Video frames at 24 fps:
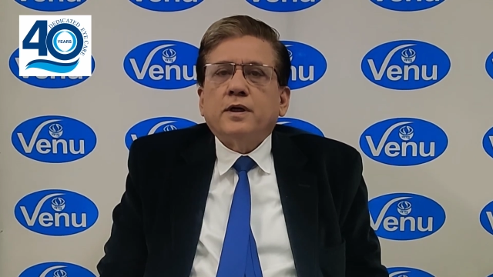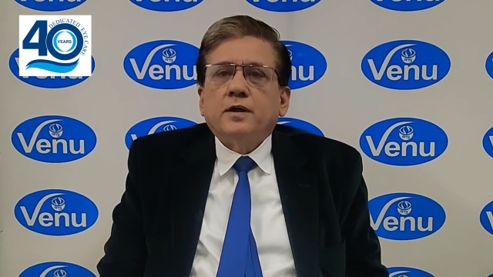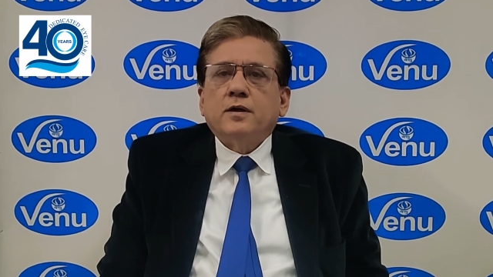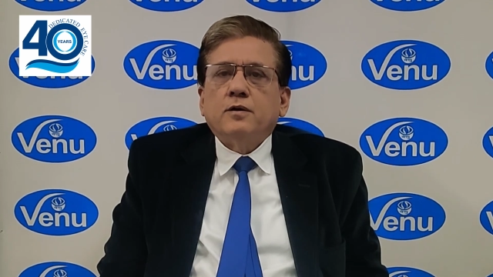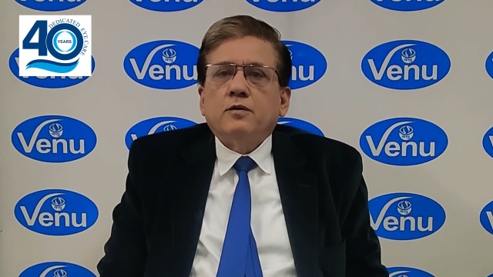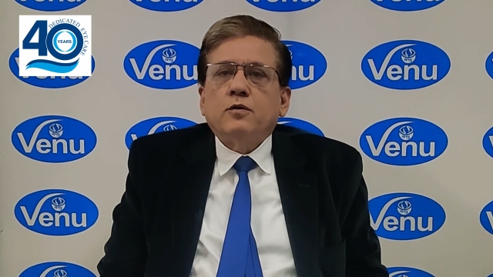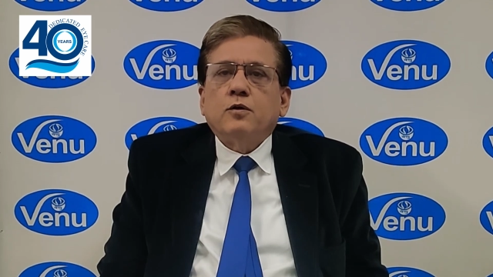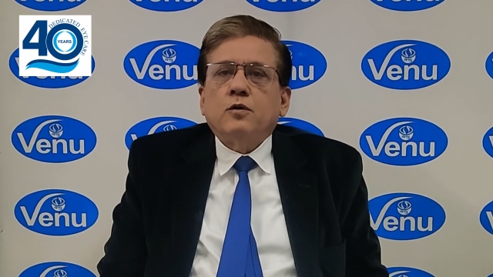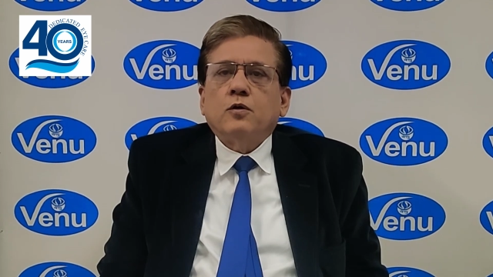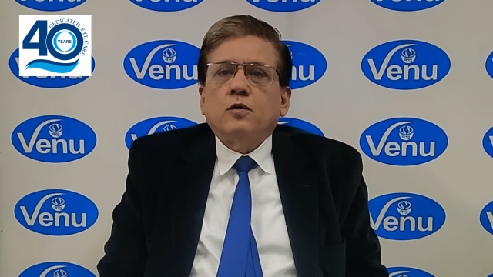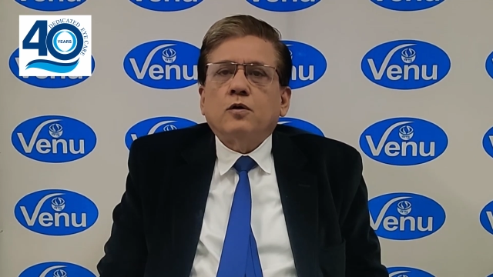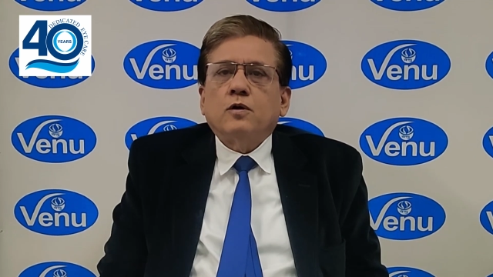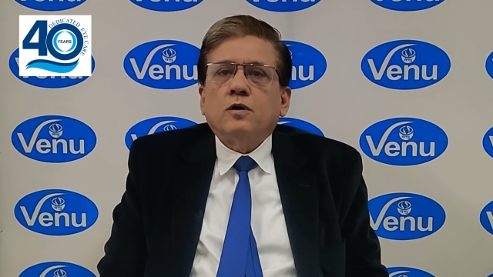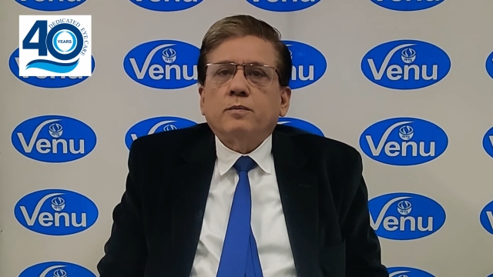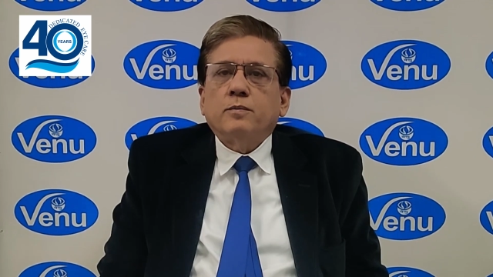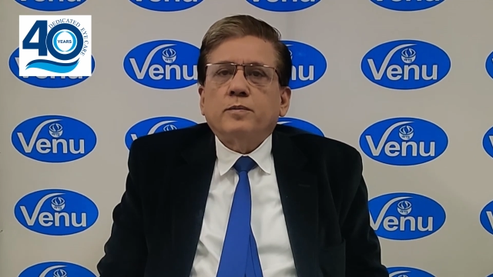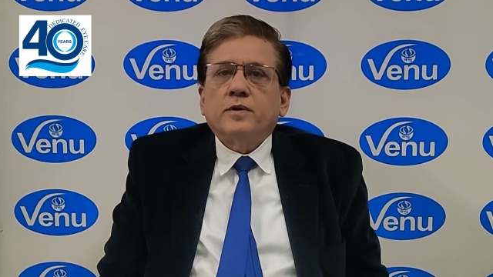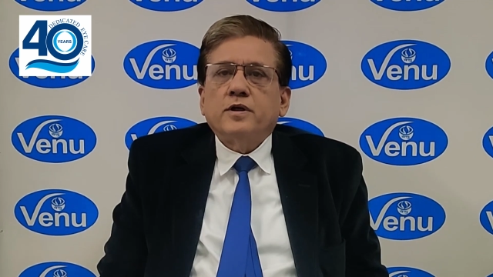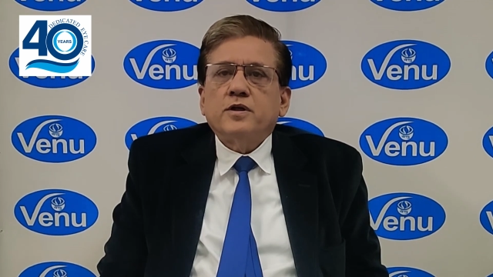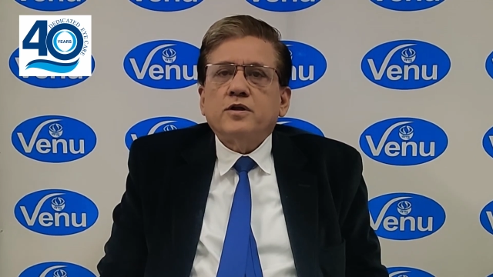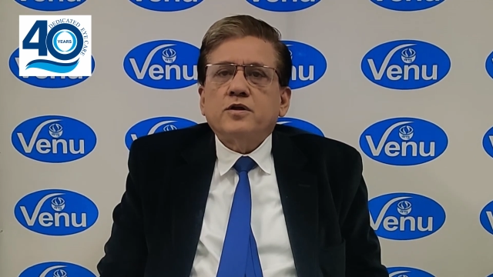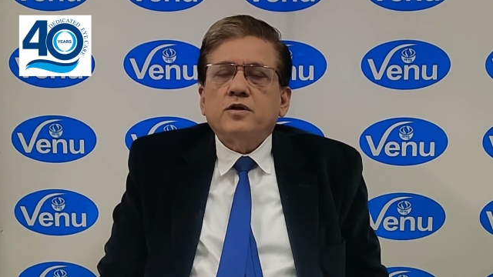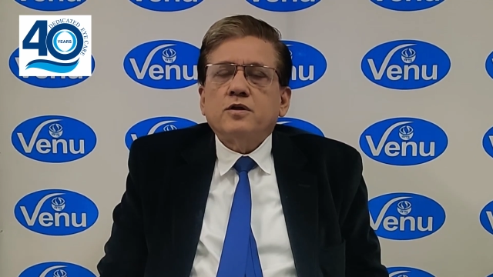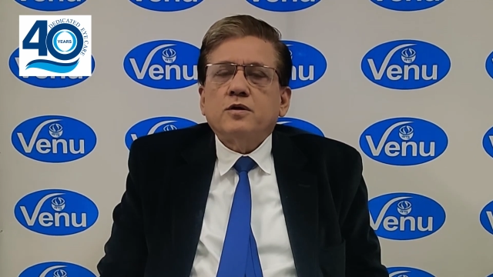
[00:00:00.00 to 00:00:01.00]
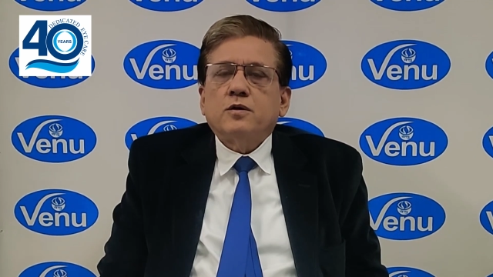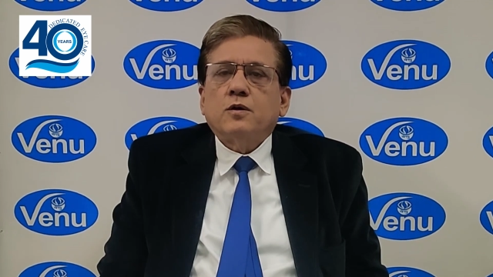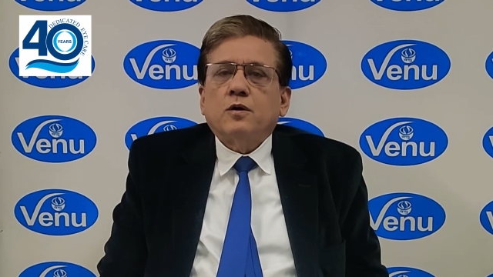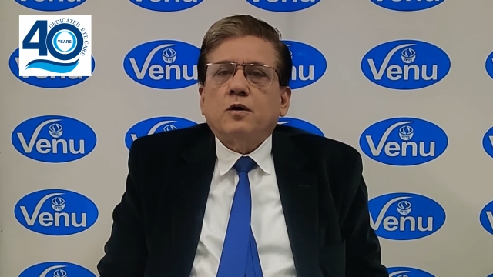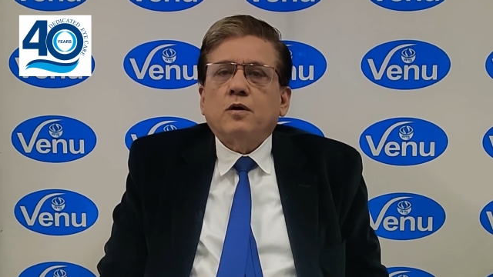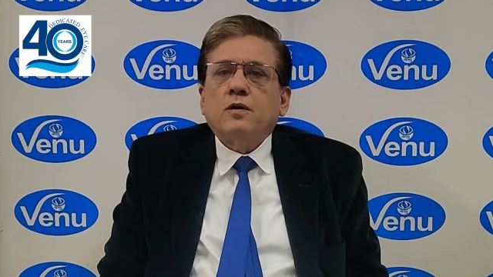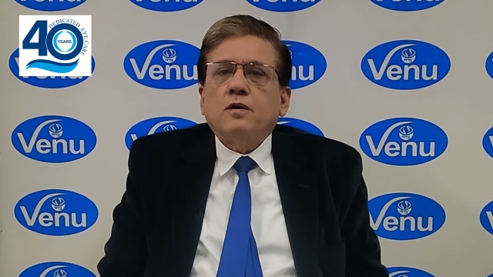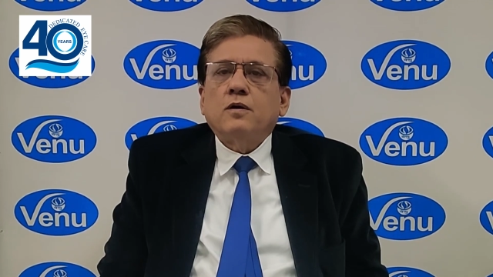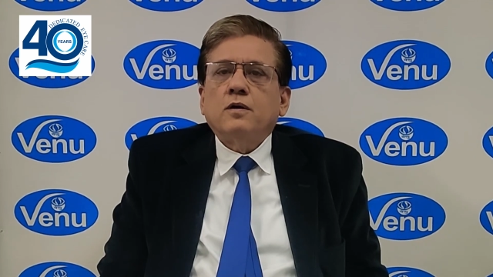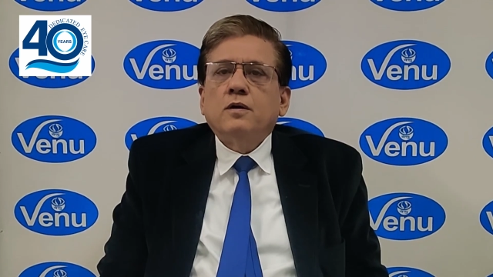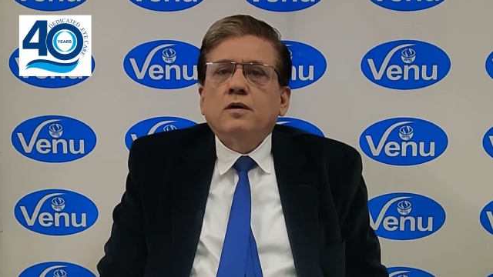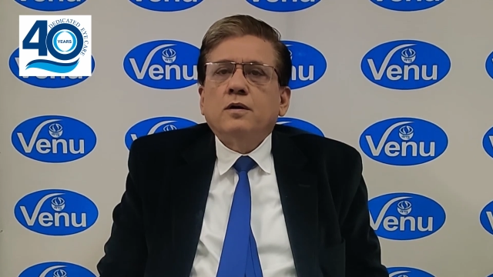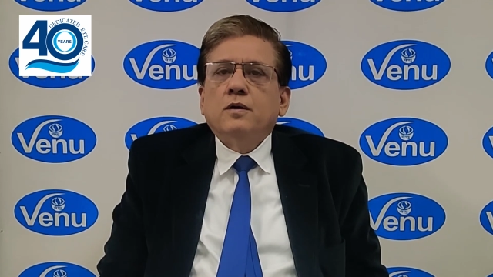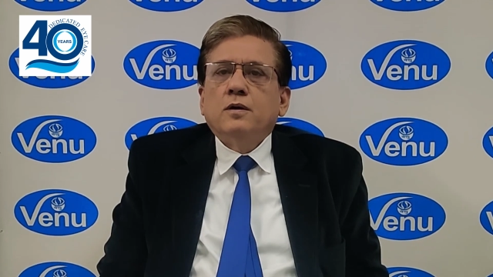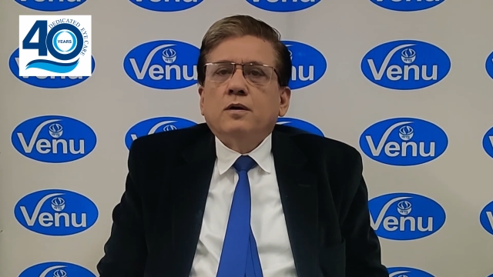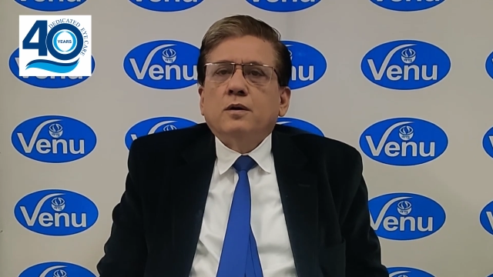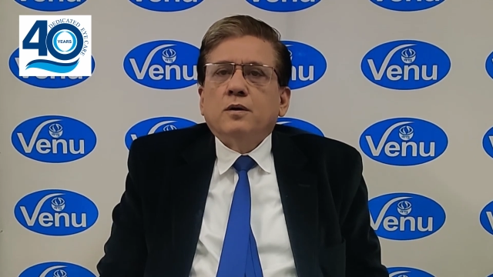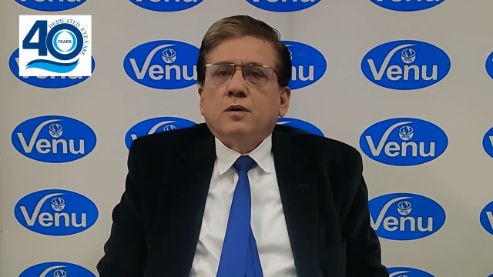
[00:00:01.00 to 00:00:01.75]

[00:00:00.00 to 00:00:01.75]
intraocular pressure or